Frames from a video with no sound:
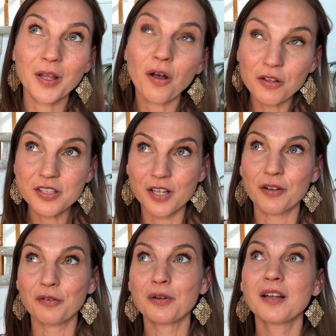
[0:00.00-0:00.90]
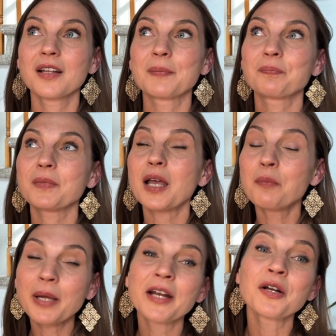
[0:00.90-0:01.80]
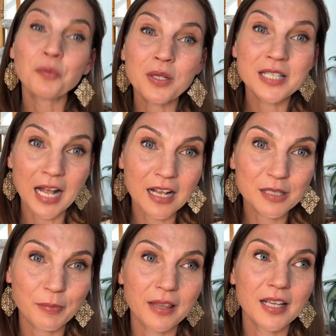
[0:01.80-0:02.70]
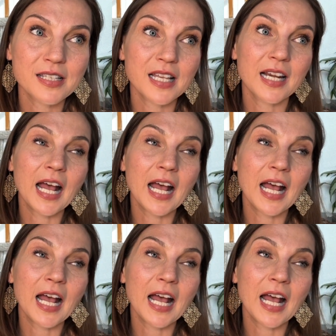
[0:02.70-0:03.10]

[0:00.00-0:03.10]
Also, a parent once asked me, they said,